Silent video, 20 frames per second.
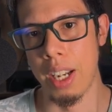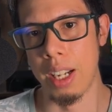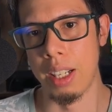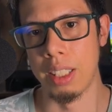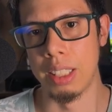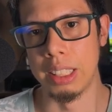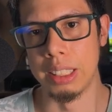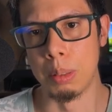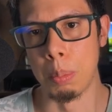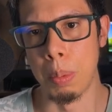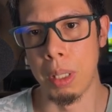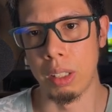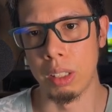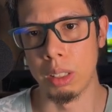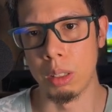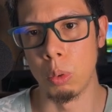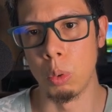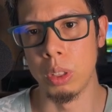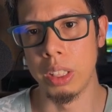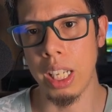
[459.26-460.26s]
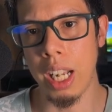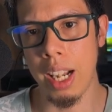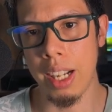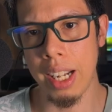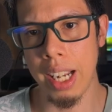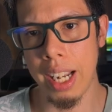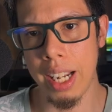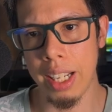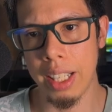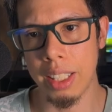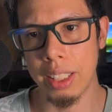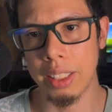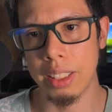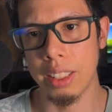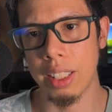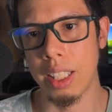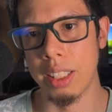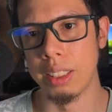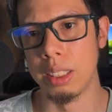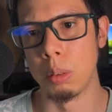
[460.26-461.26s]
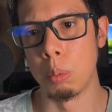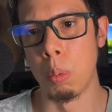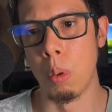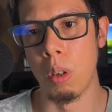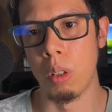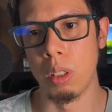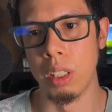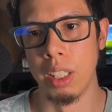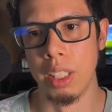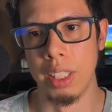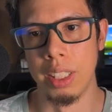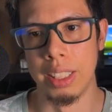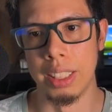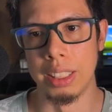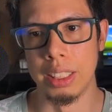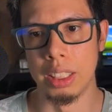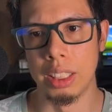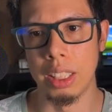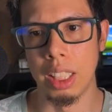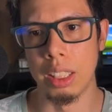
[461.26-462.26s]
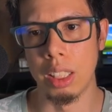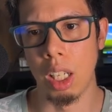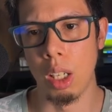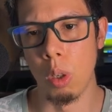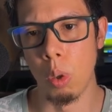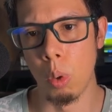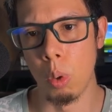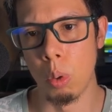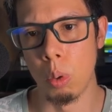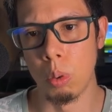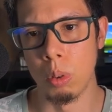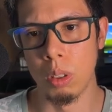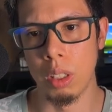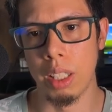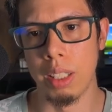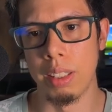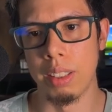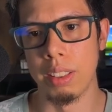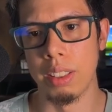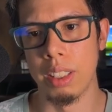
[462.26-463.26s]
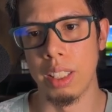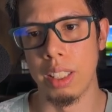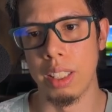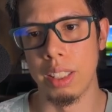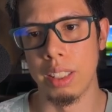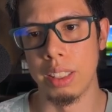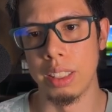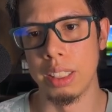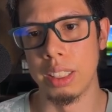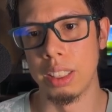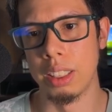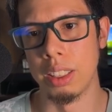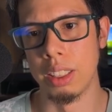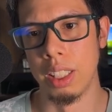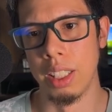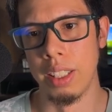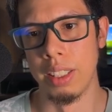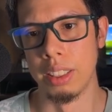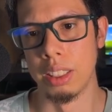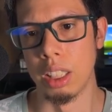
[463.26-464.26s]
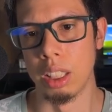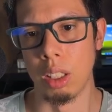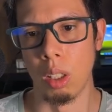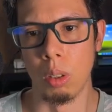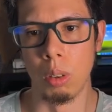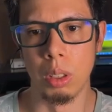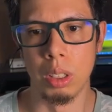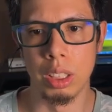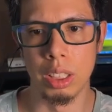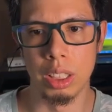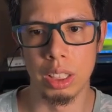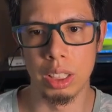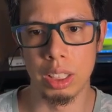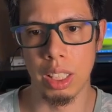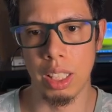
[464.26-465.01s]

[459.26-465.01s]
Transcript: is married with Alain and is born in Santa Lo, and is Santa Lo is